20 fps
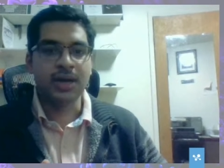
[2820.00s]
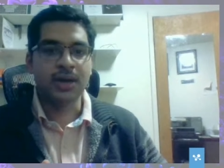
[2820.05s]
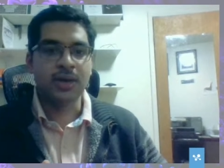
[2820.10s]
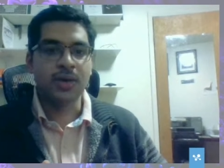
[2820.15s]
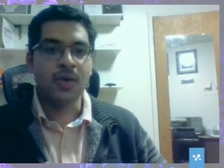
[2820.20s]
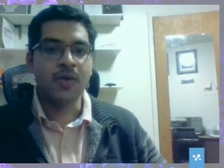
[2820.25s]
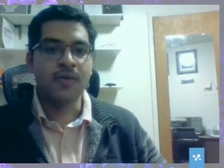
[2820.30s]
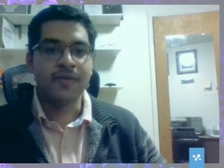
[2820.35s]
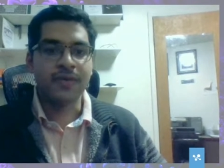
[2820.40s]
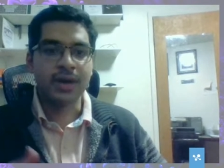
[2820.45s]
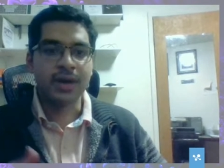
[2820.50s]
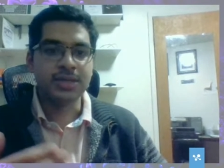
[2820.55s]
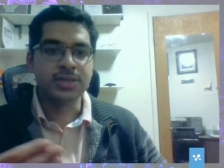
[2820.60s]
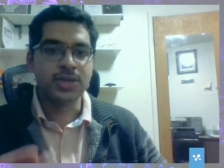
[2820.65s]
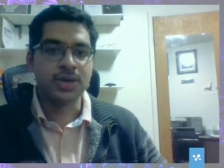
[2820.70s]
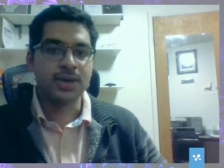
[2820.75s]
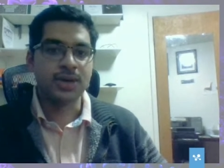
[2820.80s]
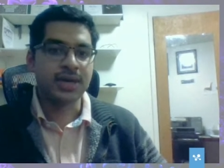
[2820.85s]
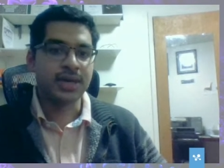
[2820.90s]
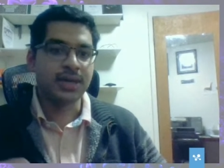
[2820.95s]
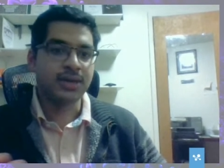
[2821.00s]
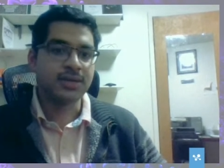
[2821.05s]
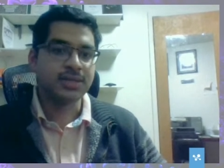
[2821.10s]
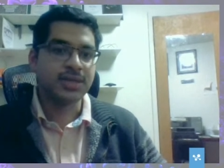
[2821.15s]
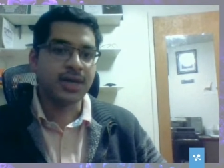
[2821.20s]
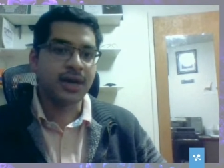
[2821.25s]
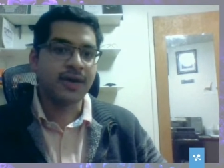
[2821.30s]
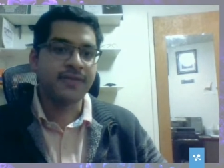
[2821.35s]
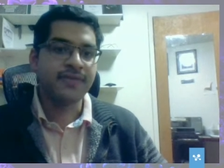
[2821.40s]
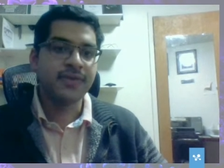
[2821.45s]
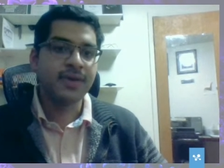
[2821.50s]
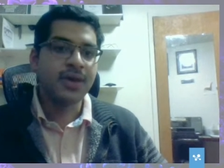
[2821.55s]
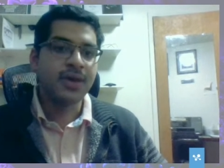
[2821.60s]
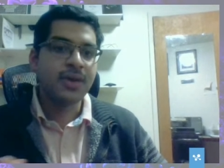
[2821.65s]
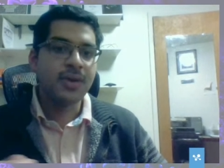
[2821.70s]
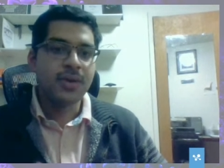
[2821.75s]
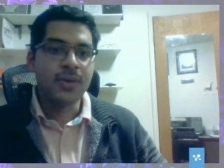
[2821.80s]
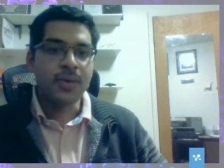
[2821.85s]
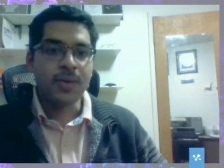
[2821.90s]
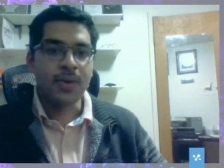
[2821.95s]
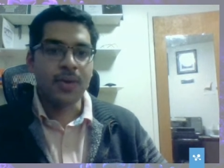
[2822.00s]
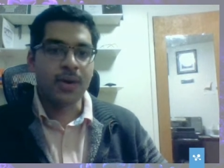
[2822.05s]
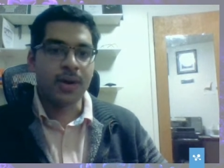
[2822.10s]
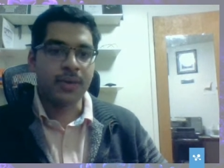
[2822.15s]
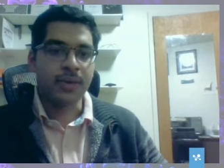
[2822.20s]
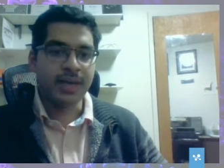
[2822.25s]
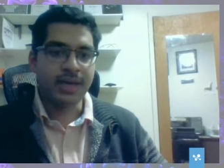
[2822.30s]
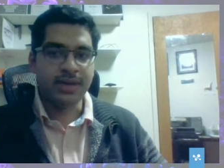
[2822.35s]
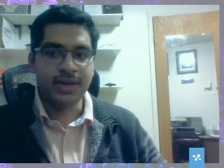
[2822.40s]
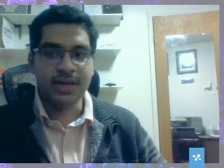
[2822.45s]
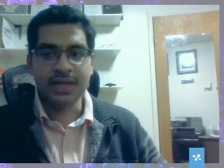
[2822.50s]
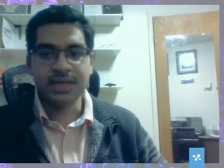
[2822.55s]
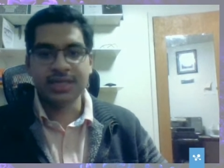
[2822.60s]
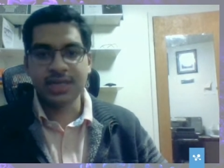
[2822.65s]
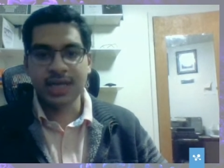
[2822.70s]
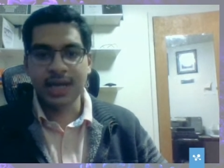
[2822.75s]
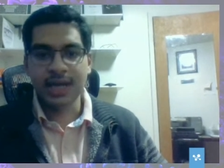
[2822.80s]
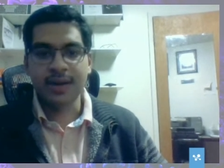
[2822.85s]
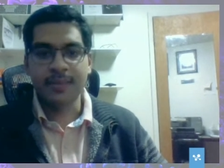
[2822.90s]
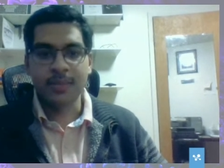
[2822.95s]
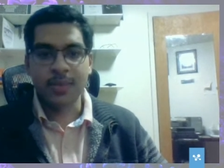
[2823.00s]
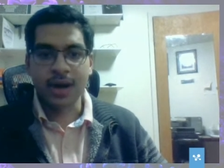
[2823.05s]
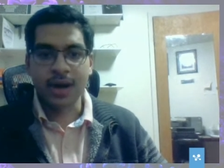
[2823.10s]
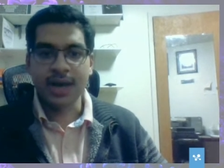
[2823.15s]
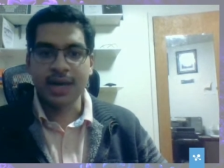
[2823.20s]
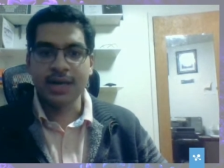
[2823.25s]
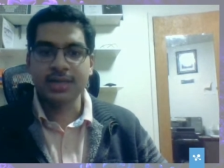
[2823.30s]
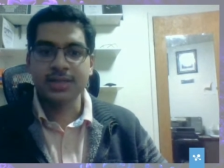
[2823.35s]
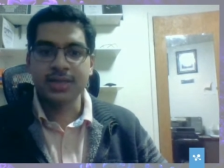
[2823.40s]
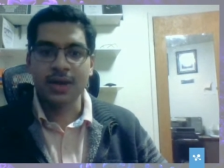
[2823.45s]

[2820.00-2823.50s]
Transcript: you're overexerting yourself or when you need to take a break.